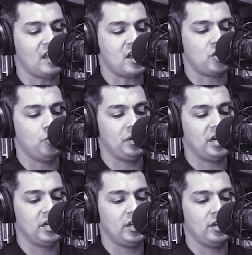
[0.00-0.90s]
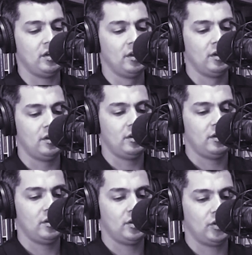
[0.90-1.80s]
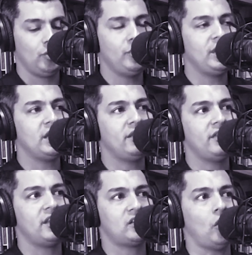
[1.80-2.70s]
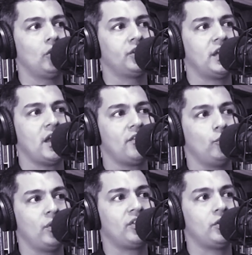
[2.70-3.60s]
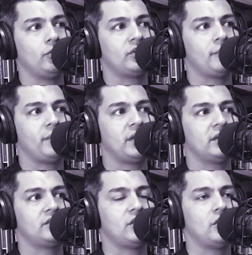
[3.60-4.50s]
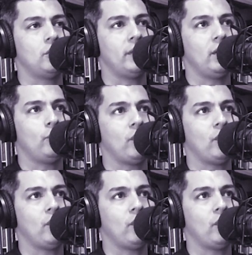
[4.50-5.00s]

that you needed this all together with Q-Tip because you know what?